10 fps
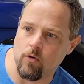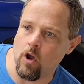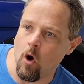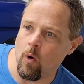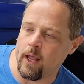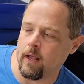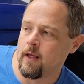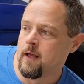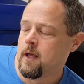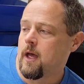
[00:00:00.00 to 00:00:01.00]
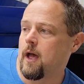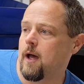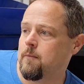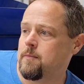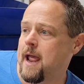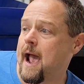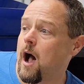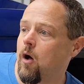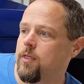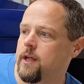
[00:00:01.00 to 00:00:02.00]
knowing um,
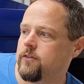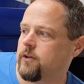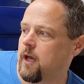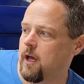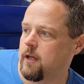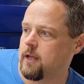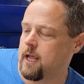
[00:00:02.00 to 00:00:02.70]
now that uh,